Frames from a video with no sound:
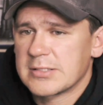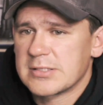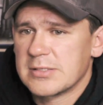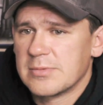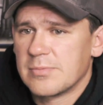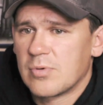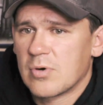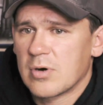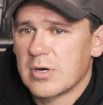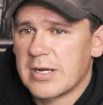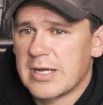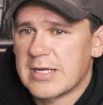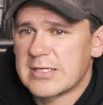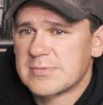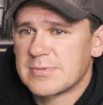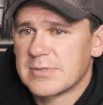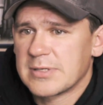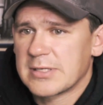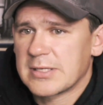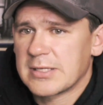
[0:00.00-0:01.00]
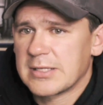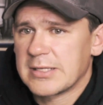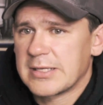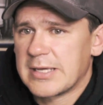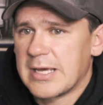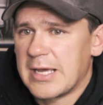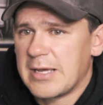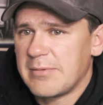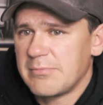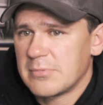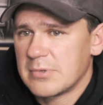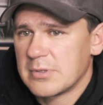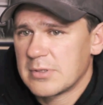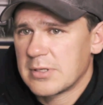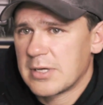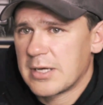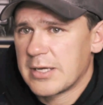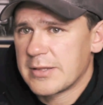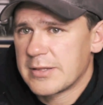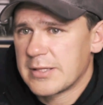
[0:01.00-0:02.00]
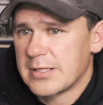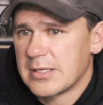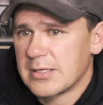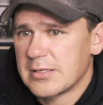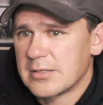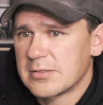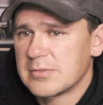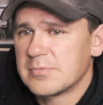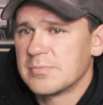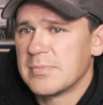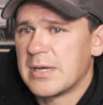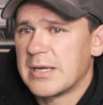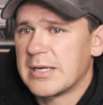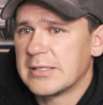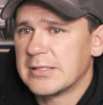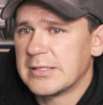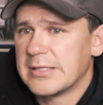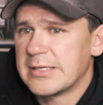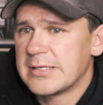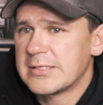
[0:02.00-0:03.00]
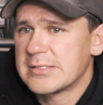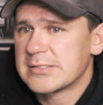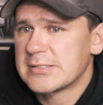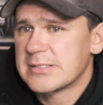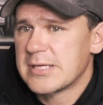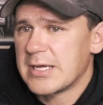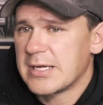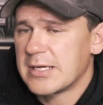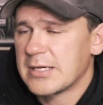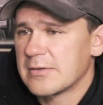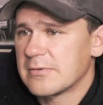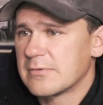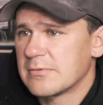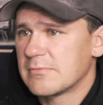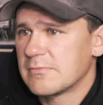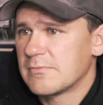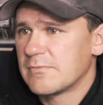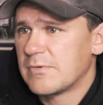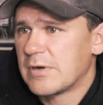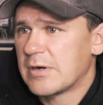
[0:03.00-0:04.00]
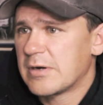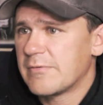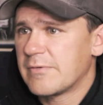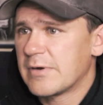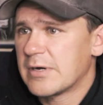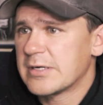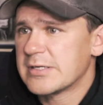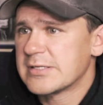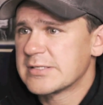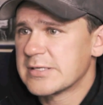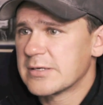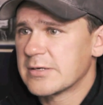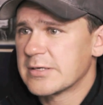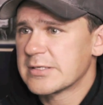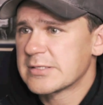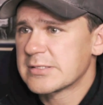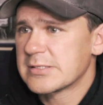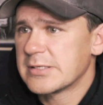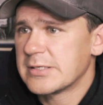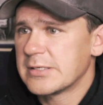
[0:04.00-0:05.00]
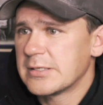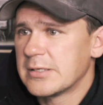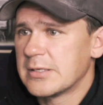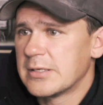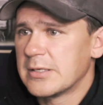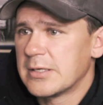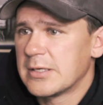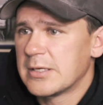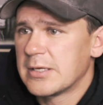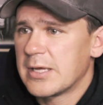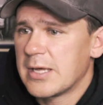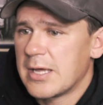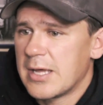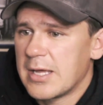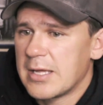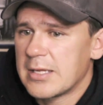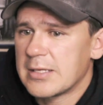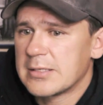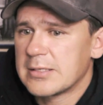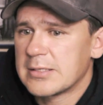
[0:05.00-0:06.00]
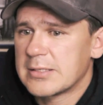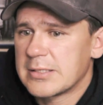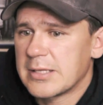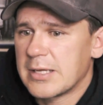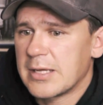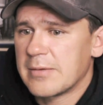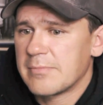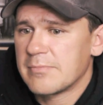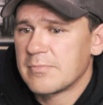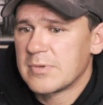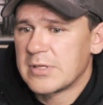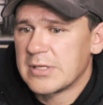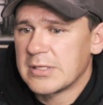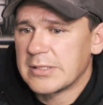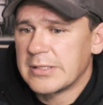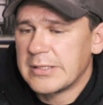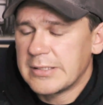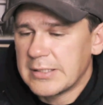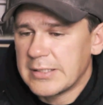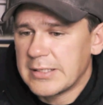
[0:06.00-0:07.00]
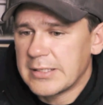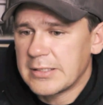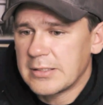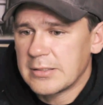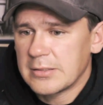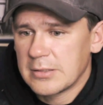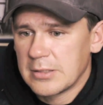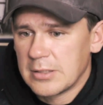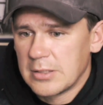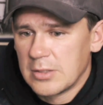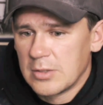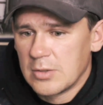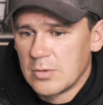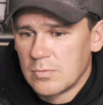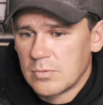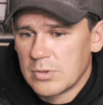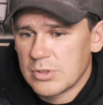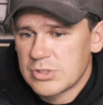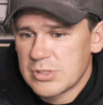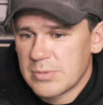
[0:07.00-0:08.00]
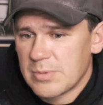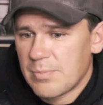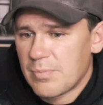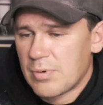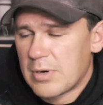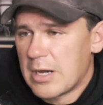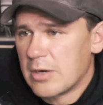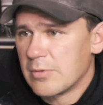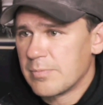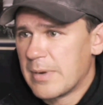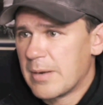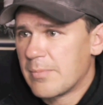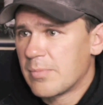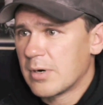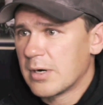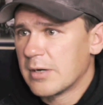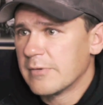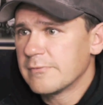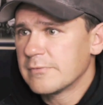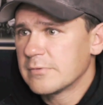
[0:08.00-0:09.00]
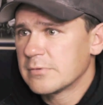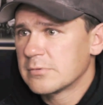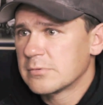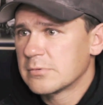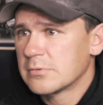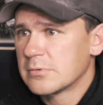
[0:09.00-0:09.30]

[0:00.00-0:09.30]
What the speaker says: important aspect of the game. I think many leagues take it very, very seriously. And the Elite League, which I'm a proud member of,